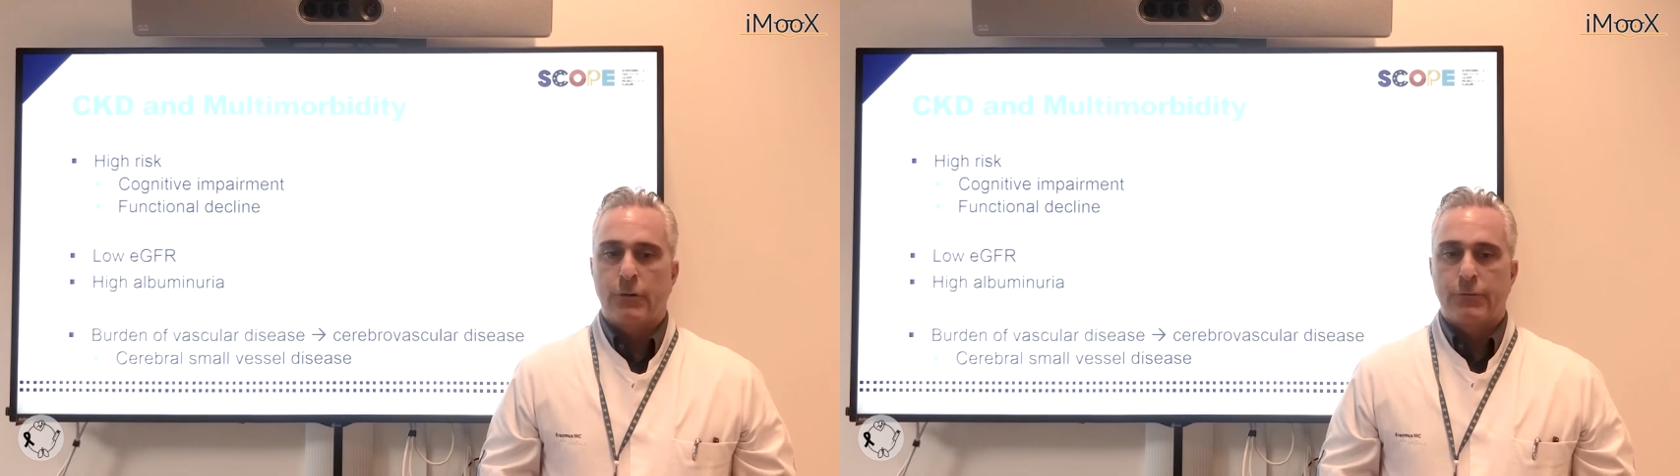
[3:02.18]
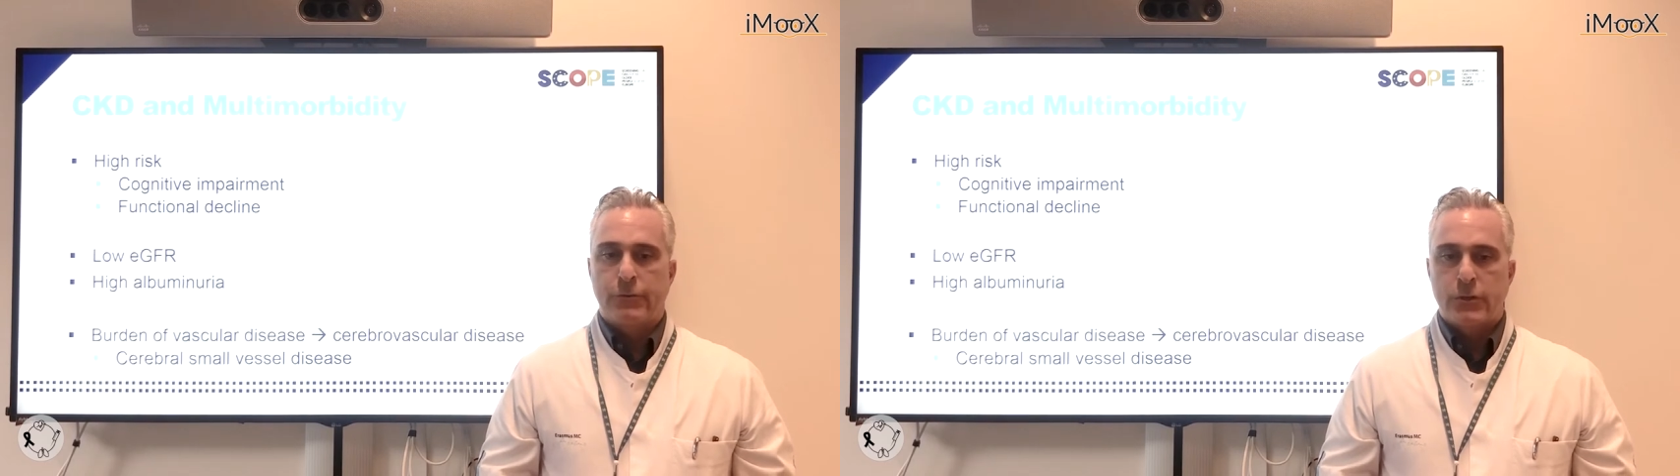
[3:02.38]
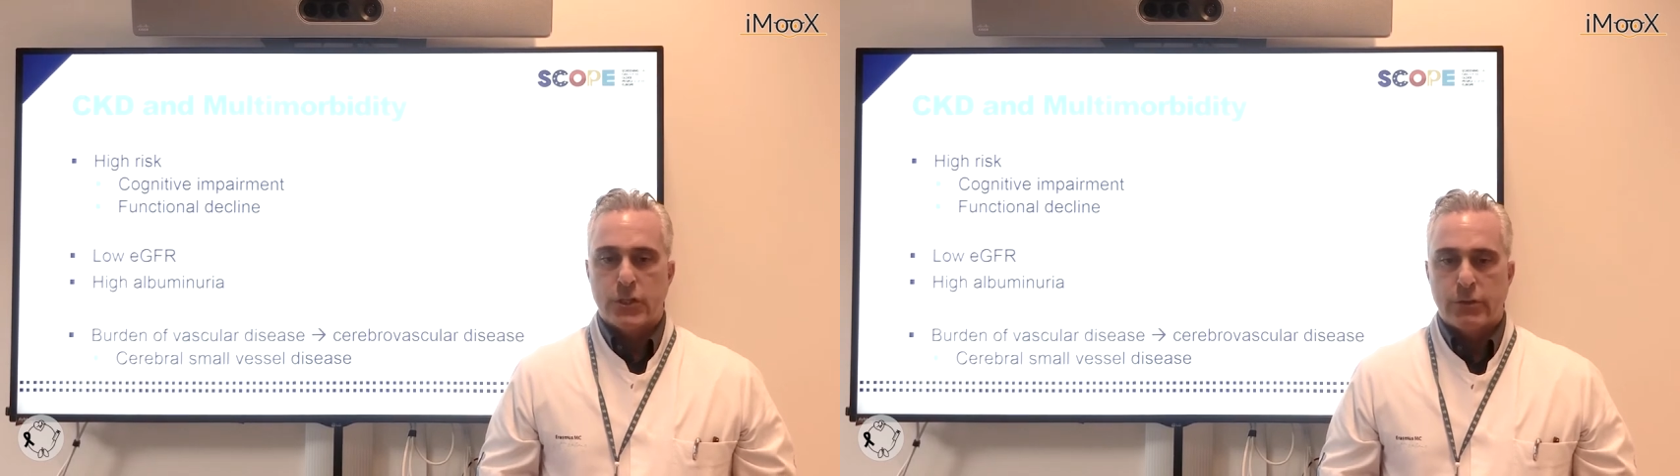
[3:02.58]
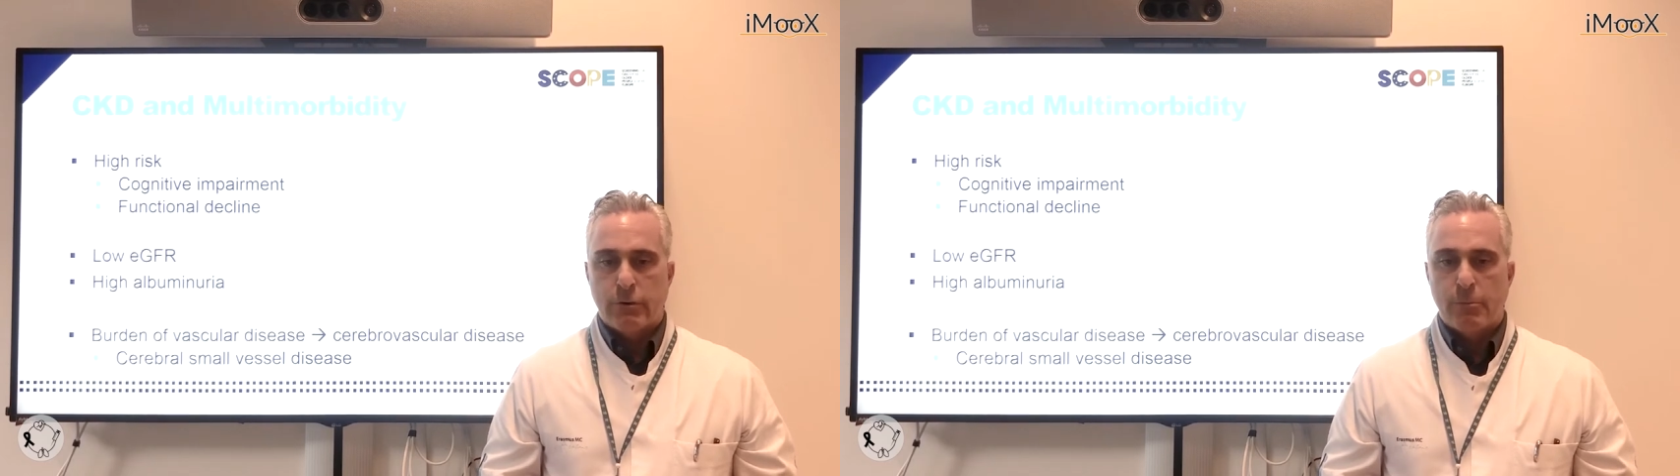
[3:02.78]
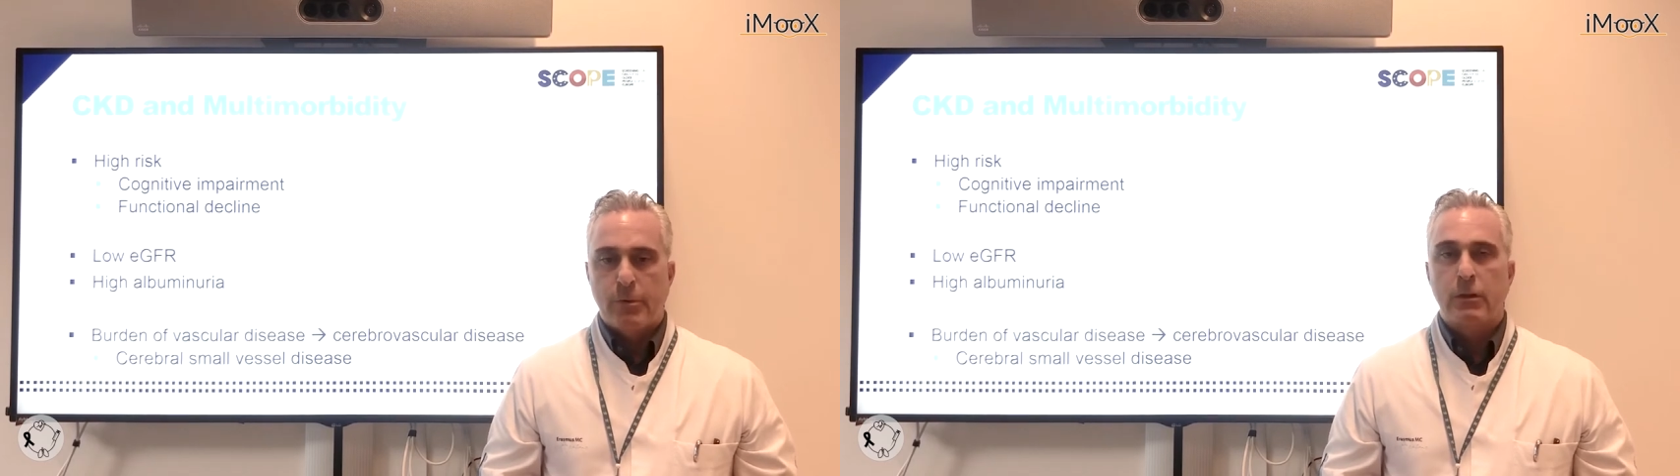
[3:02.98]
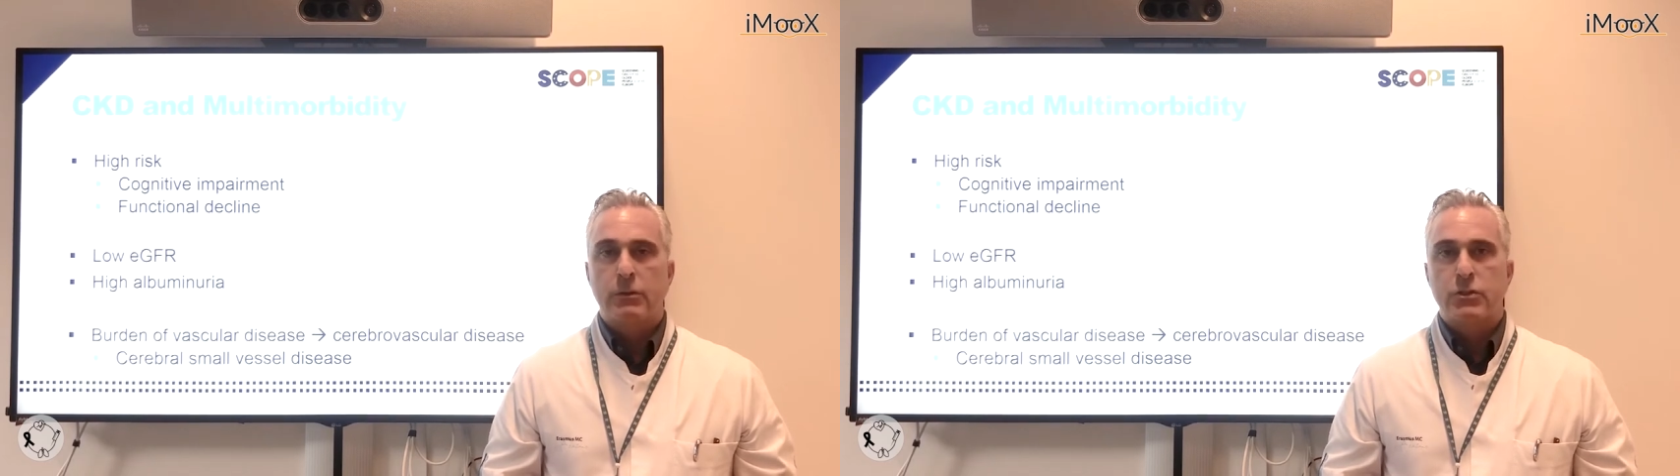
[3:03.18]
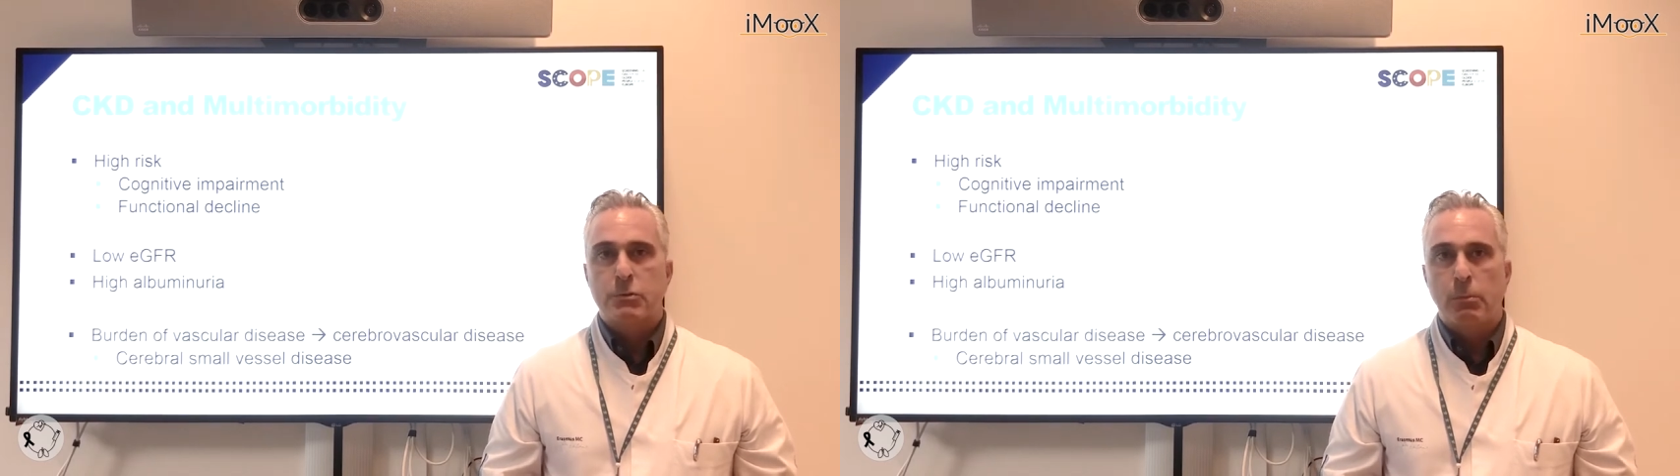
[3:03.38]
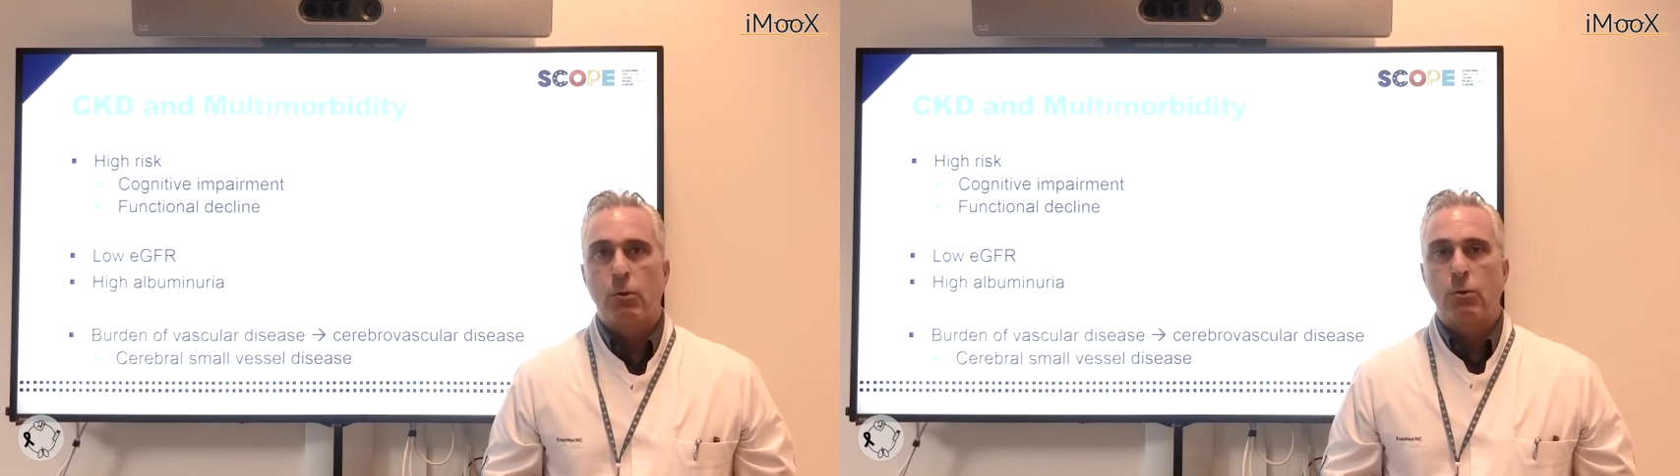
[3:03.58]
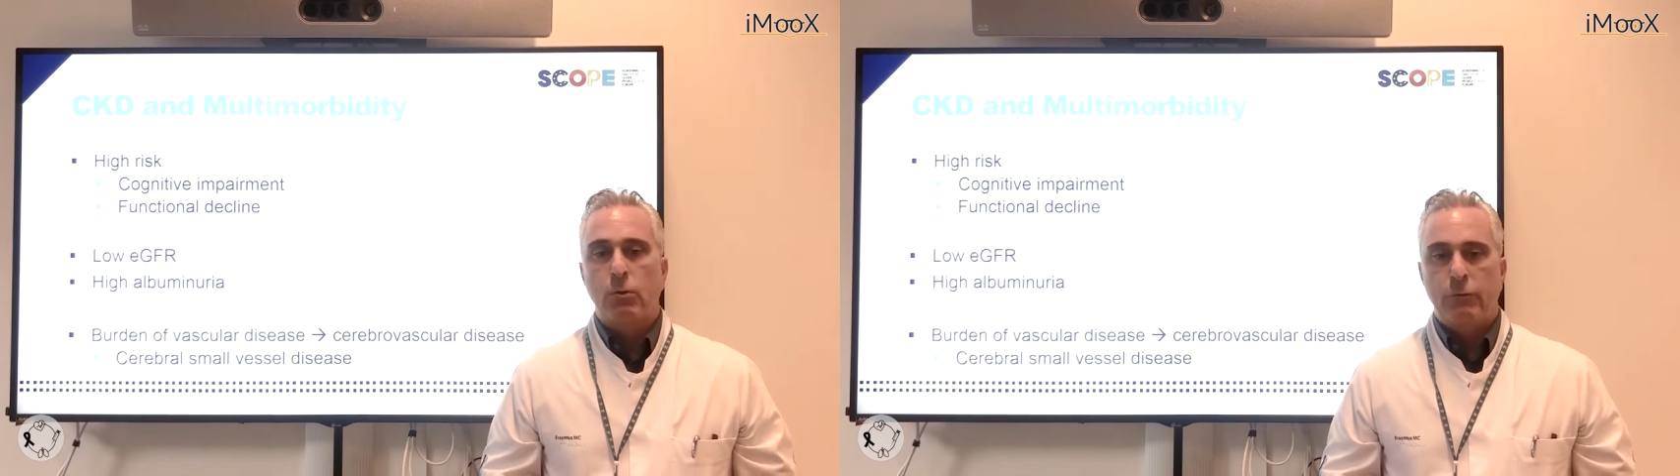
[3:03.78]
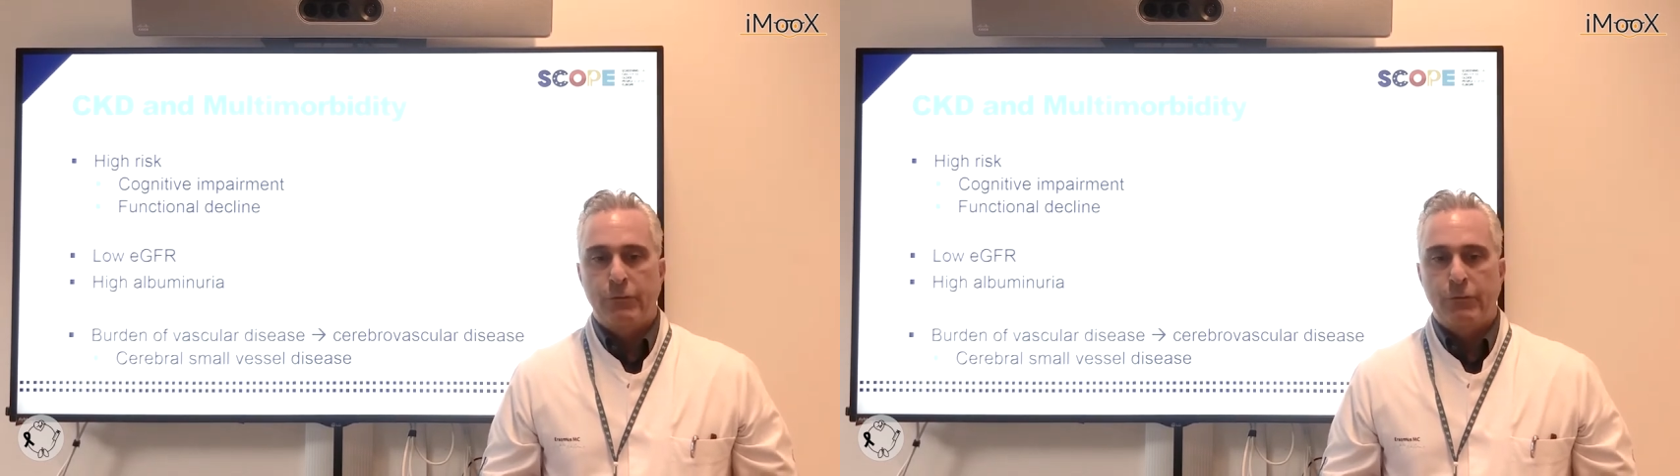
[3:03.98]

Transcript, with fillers: of cerebral small